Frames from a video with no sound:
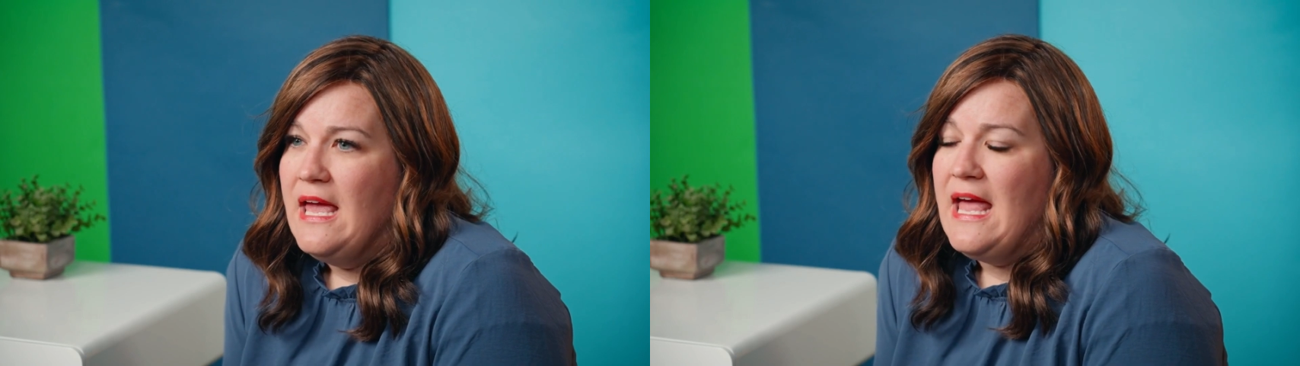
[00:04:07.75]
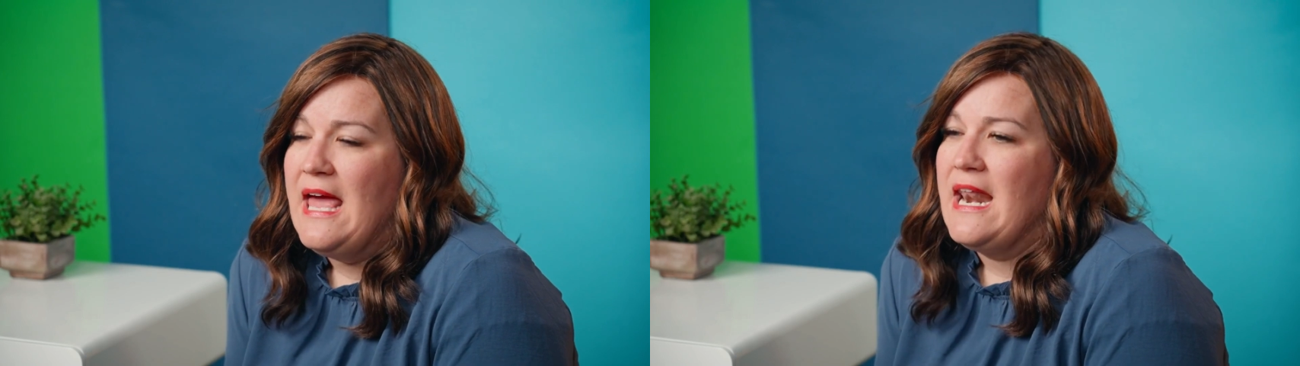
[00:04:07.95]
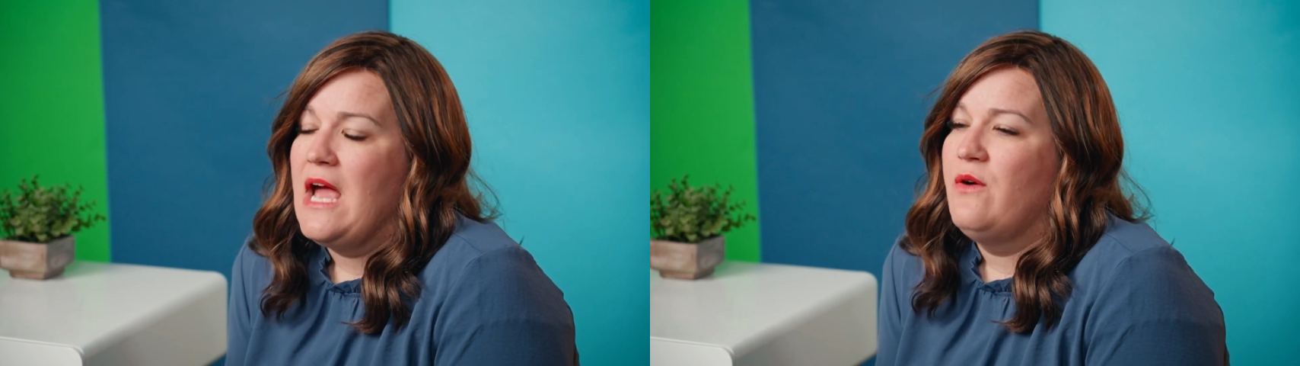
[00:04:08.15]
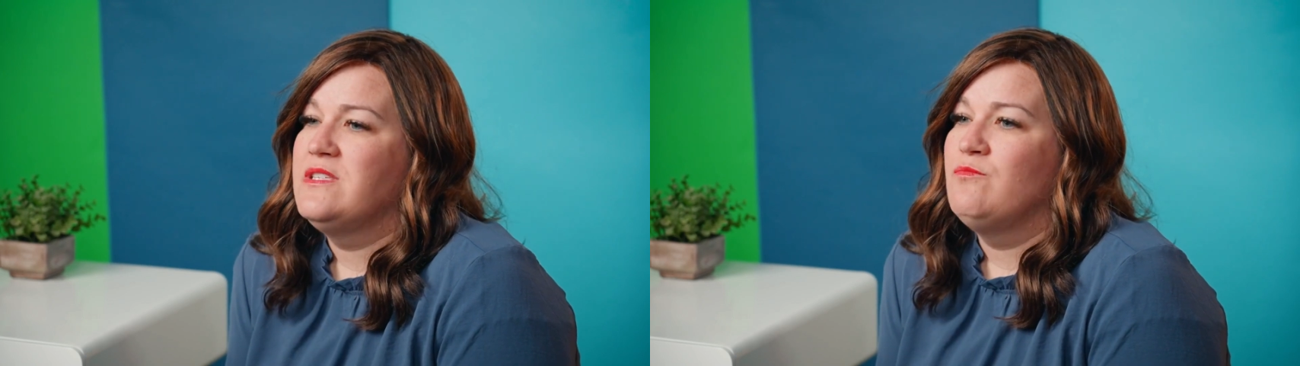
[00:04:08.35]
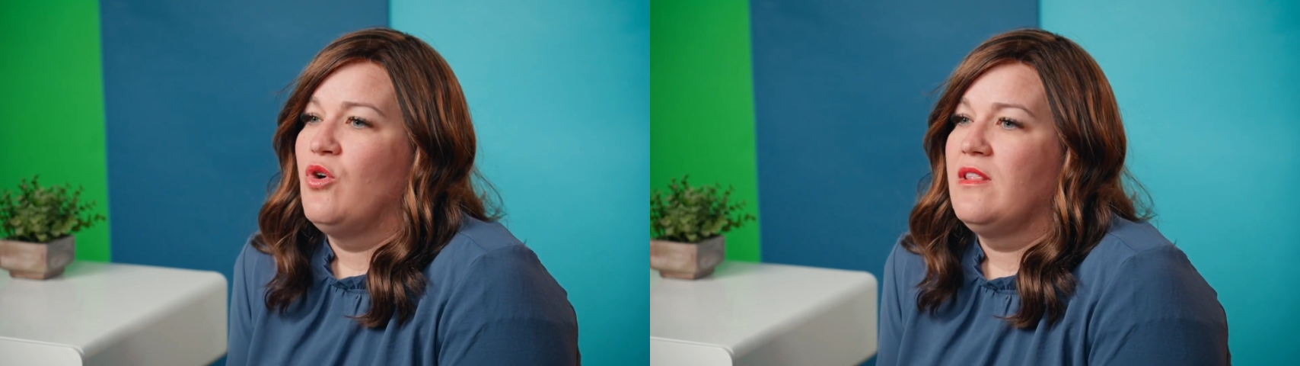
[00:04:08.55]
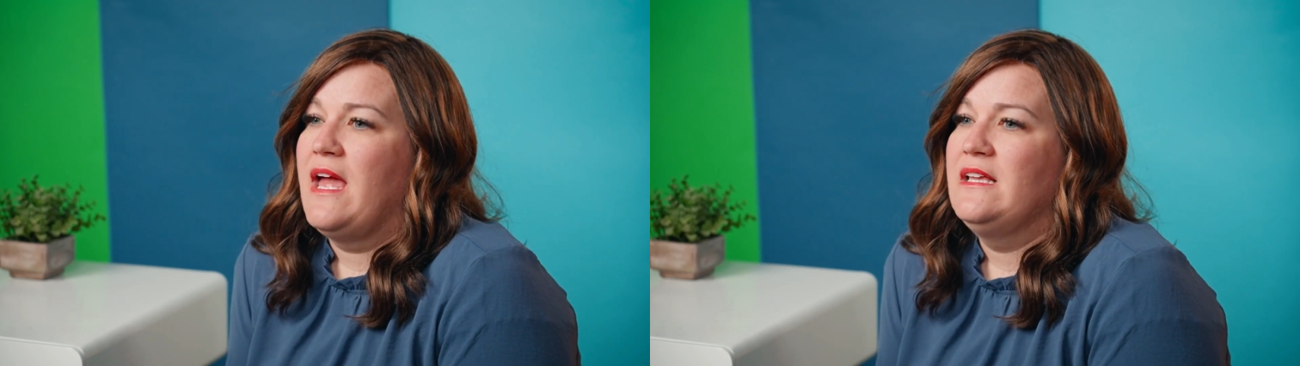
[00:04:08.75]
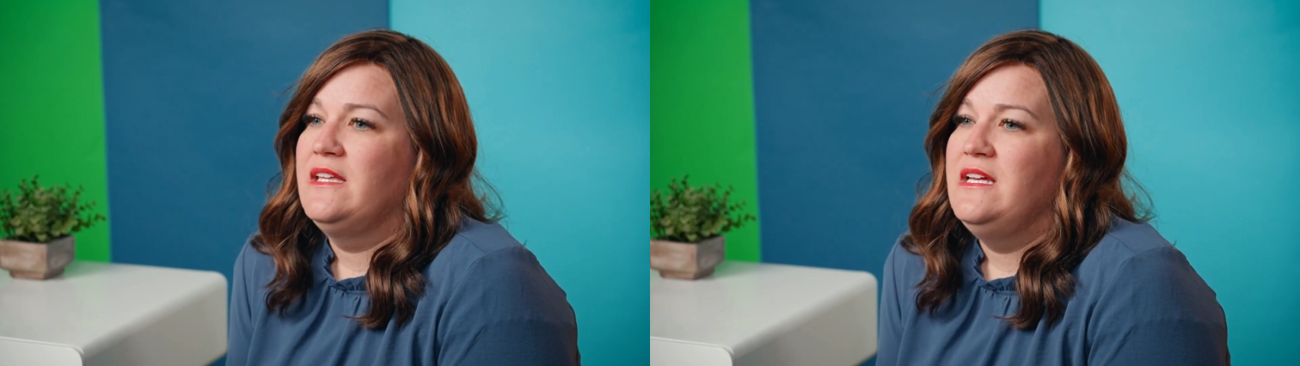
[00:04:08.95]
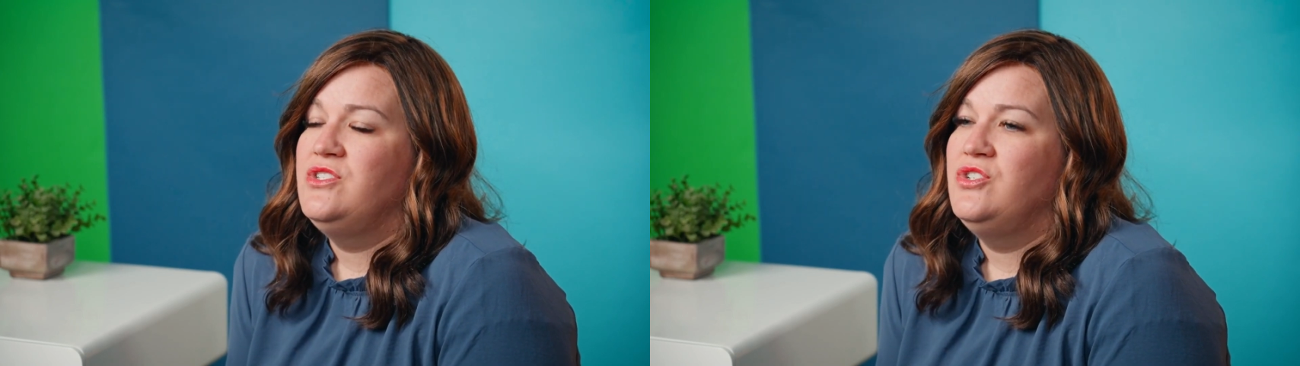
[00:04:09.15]
and I was more
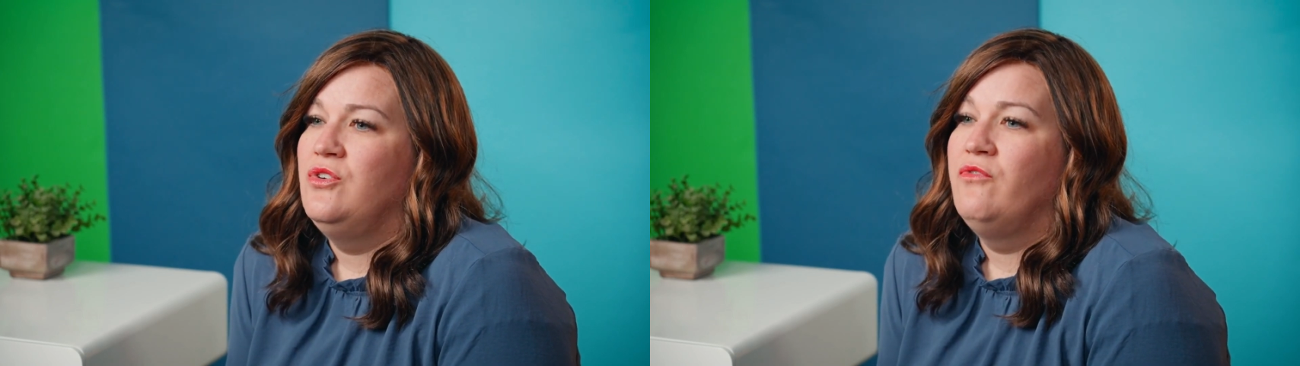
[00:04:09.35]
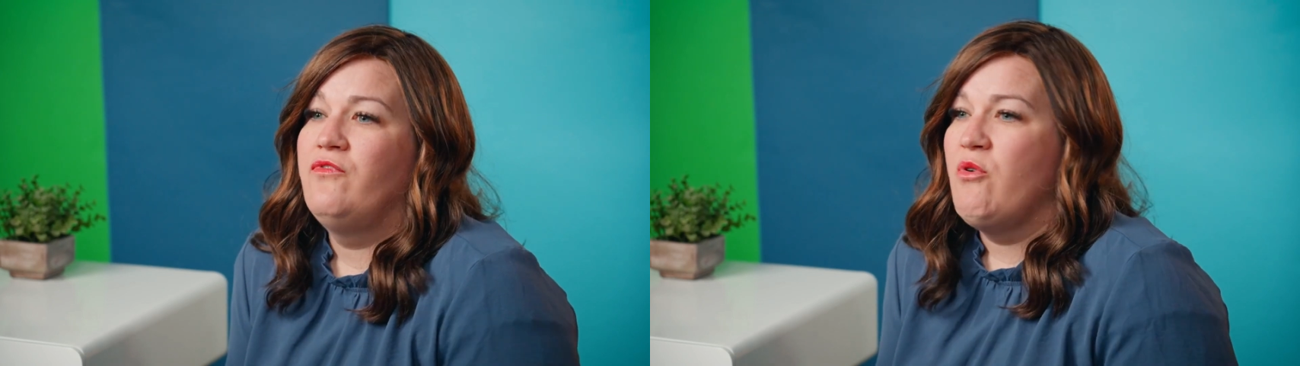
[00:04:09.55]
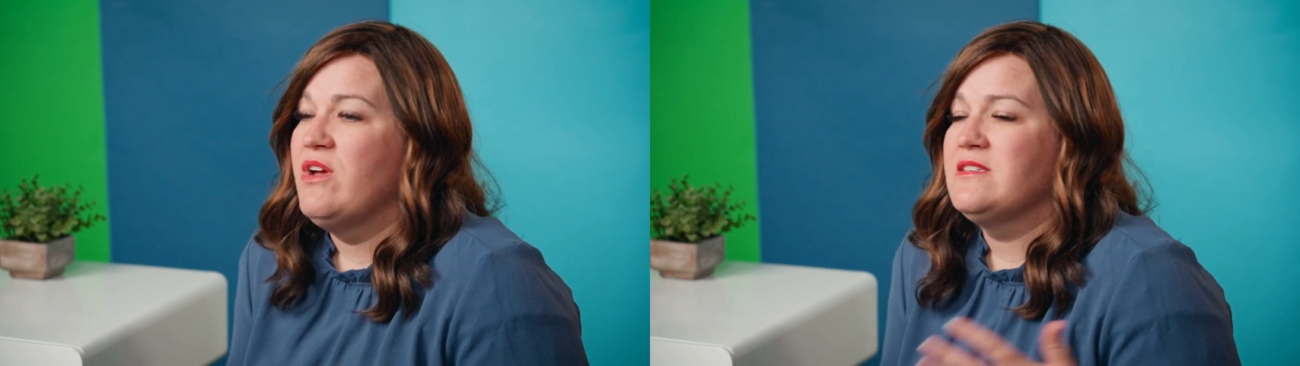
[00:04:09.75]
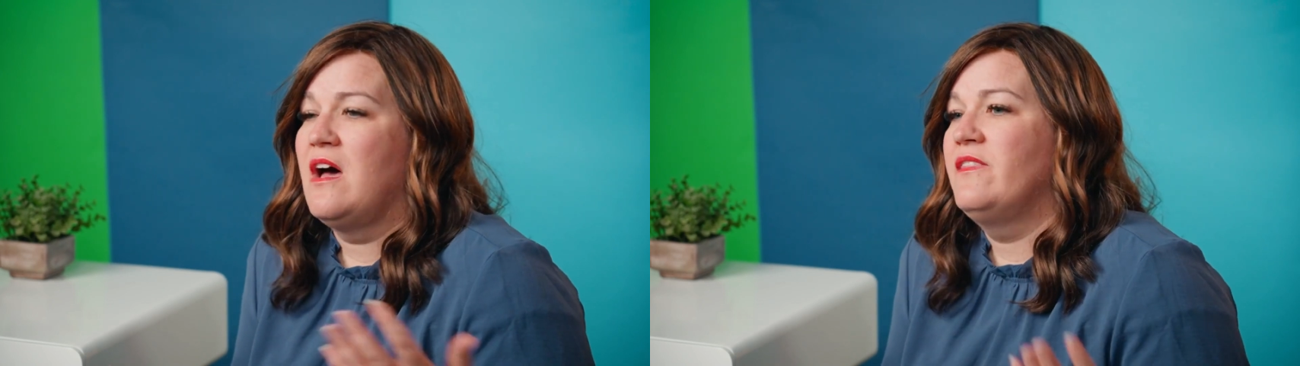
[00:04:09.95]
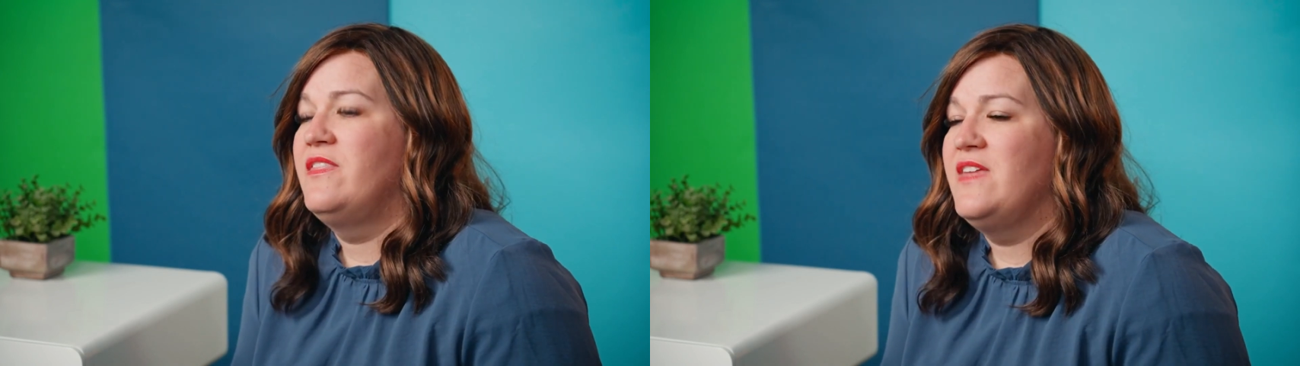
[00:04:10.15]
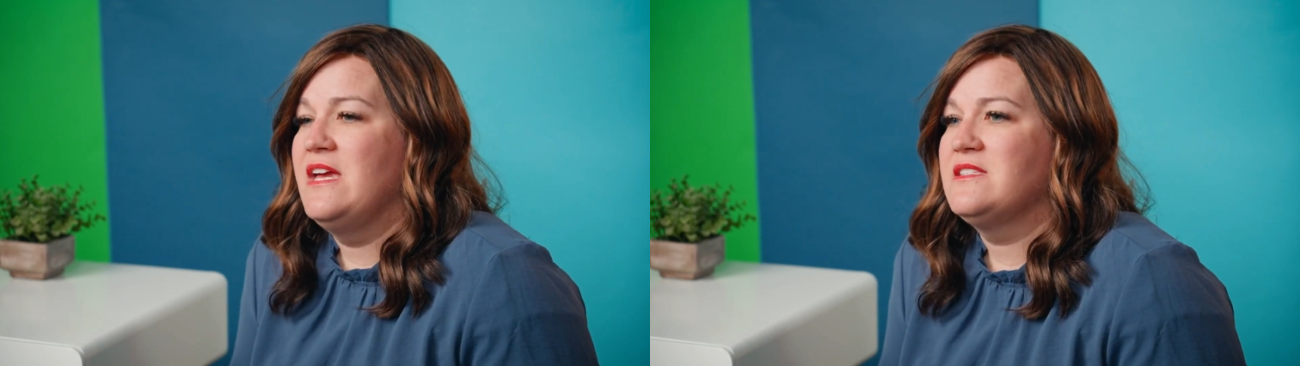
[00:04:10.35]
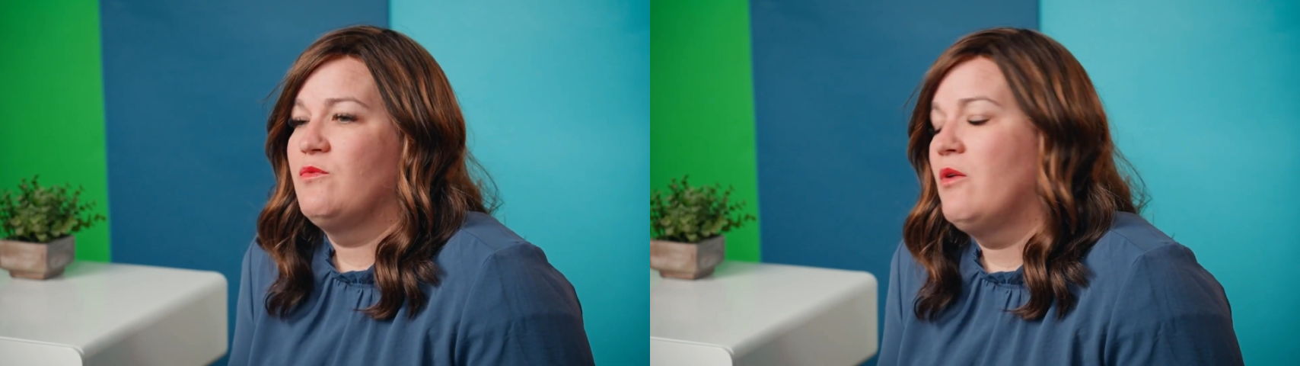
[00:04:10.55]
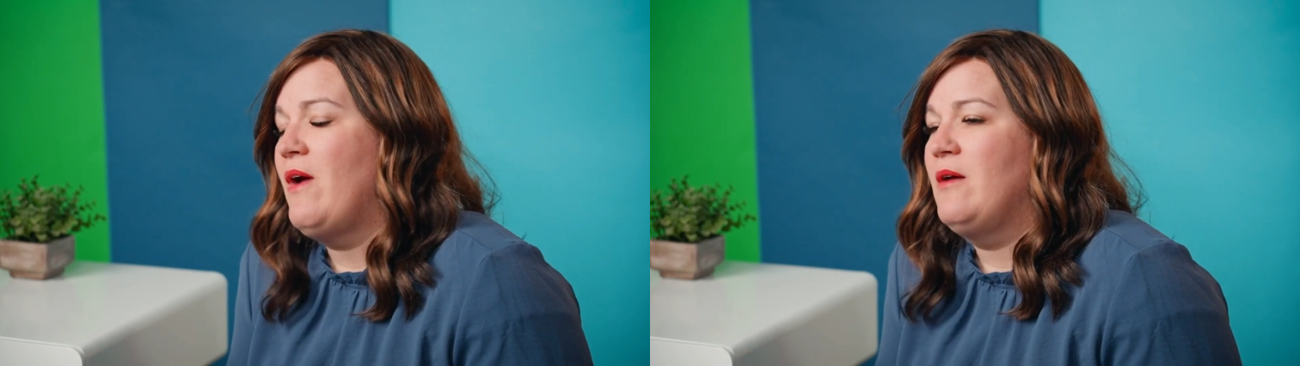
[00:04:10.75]
likely to focus on the things that
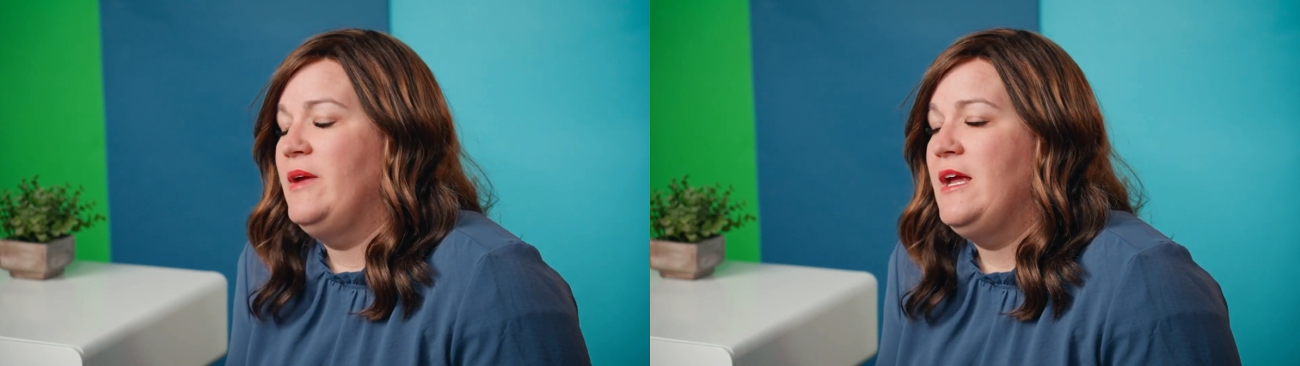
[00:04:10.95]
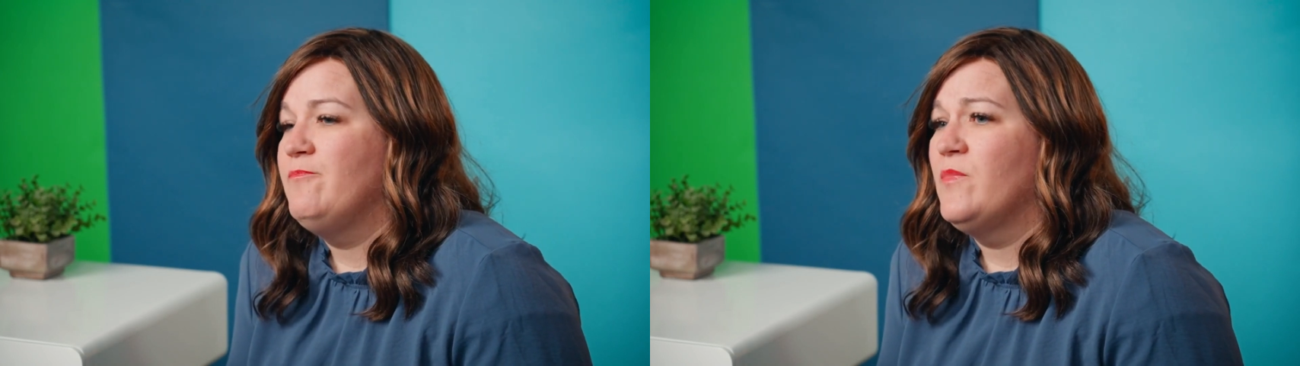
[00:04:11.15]
were around me.